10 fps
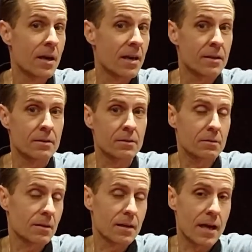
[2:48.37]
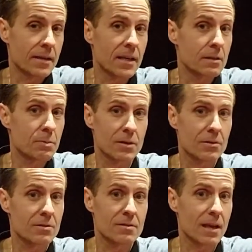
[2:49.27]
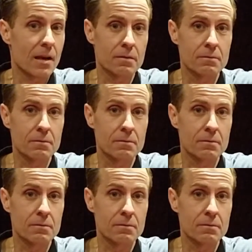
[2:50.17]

And I guess because they